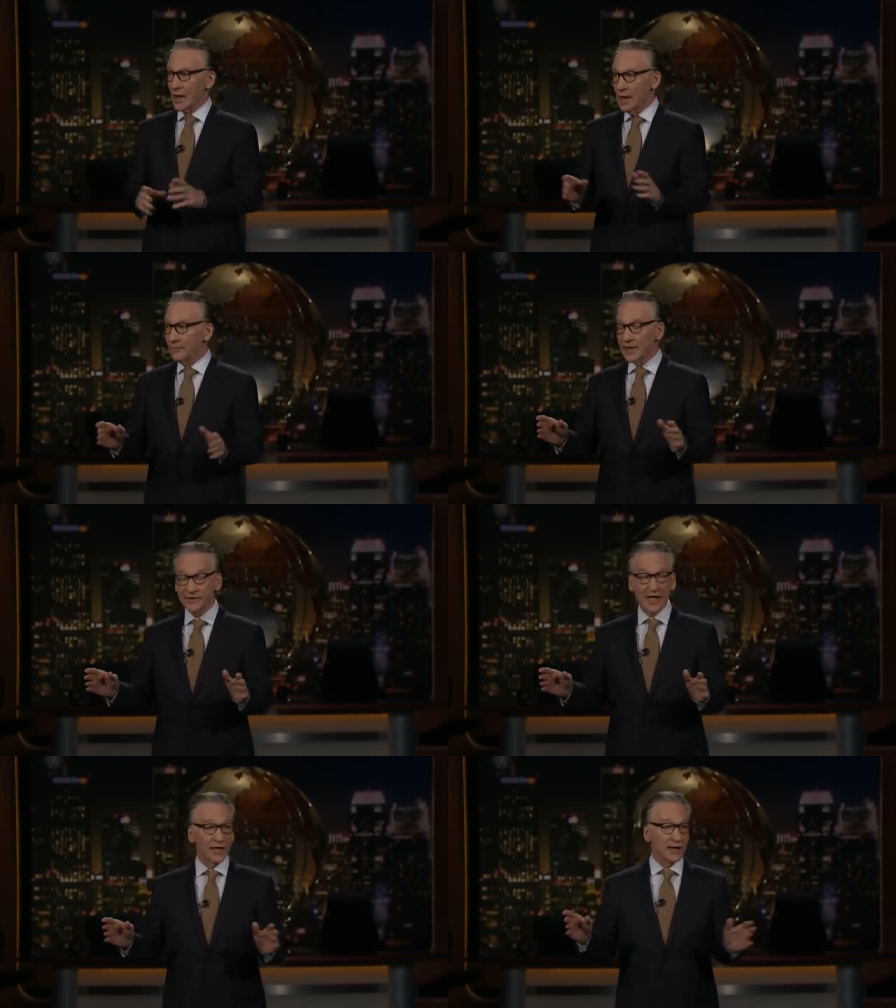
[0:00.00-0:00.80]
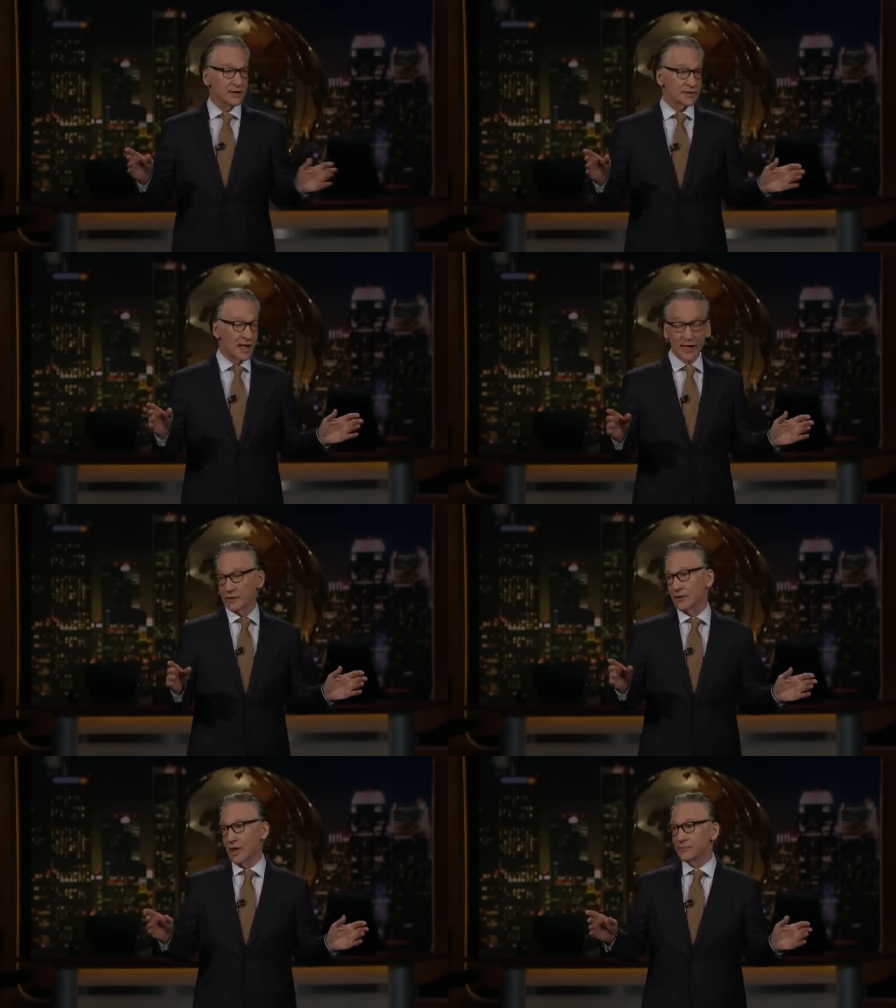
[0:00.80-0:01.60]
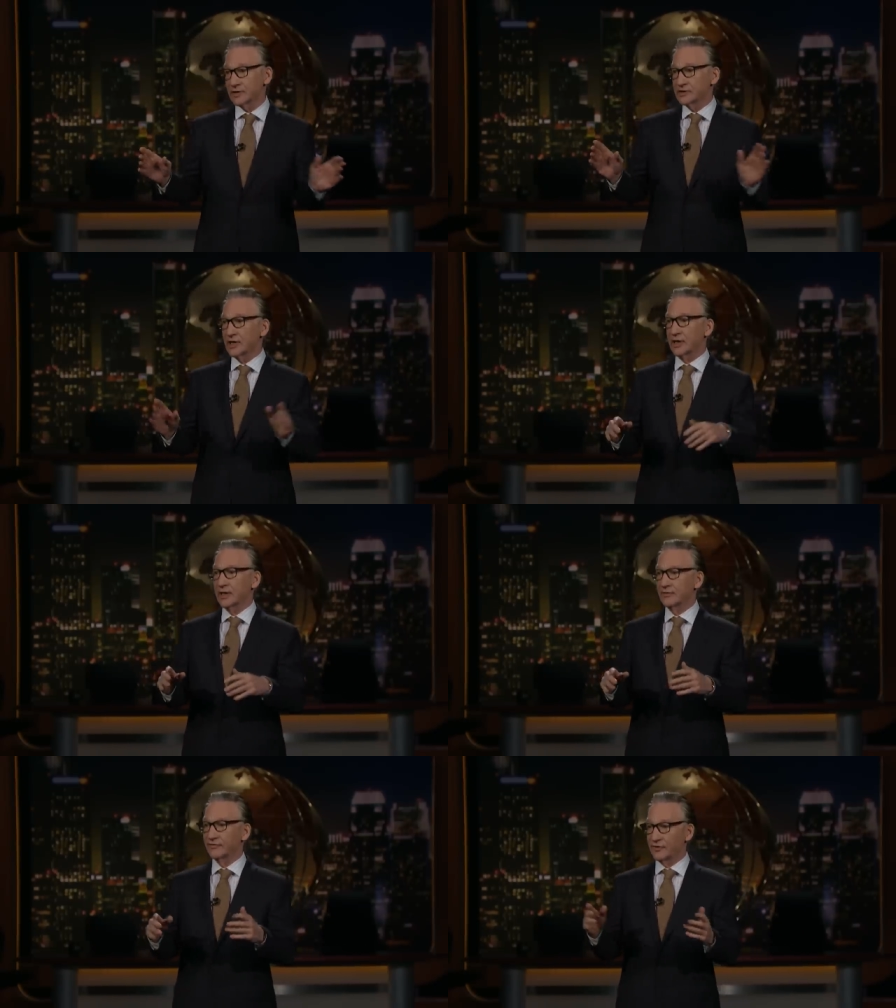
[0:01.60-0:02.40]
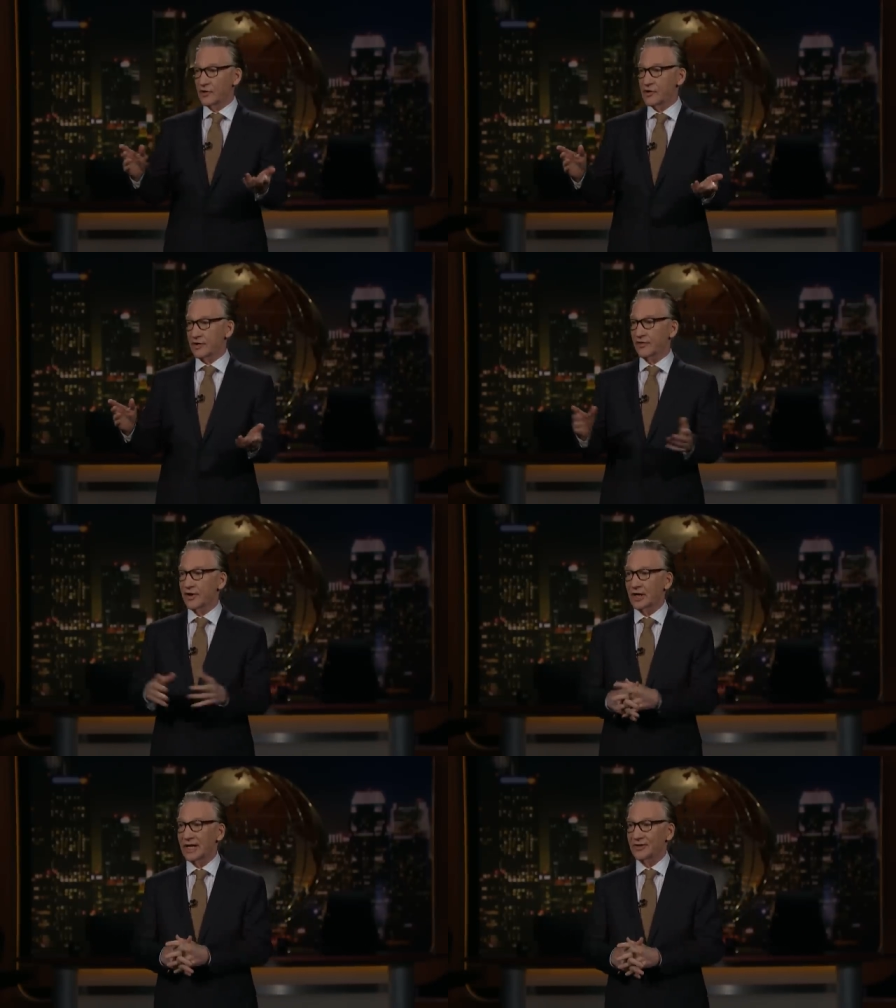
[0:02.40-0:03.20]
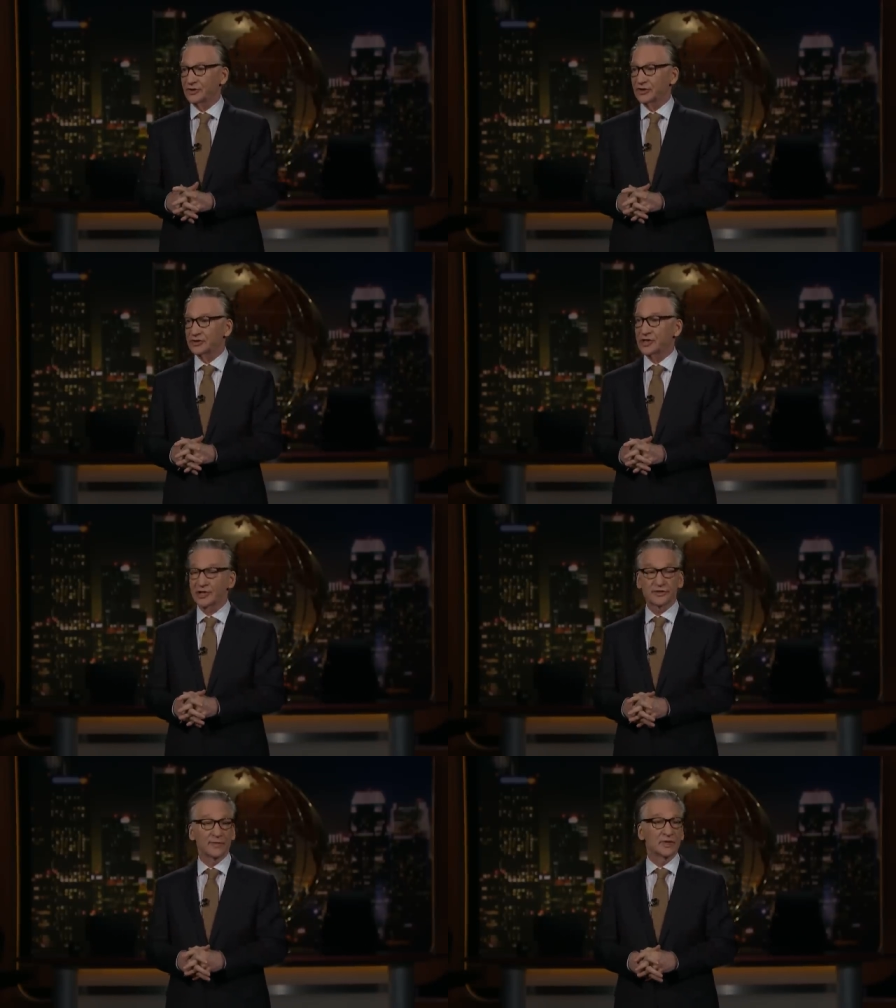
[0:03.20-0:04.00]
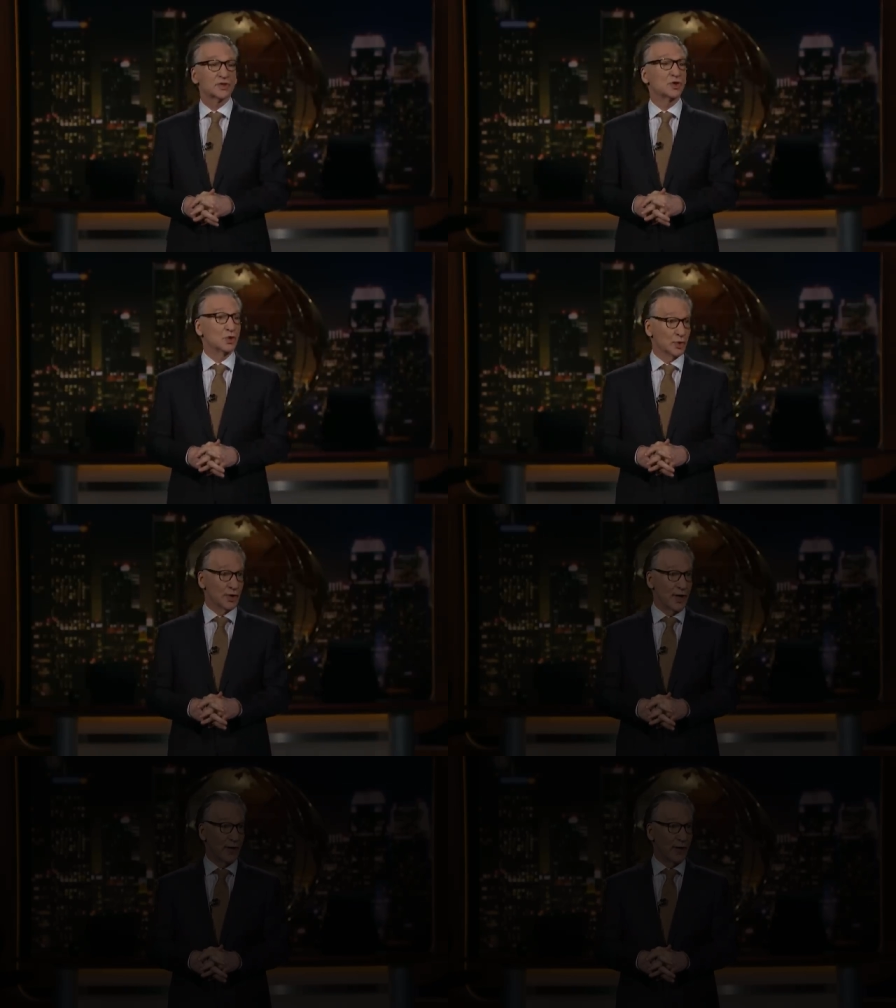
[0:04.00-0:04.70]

I'm not saying he is gay at all. I'm just saying in Florida, they're not allowed to discuss him in school now.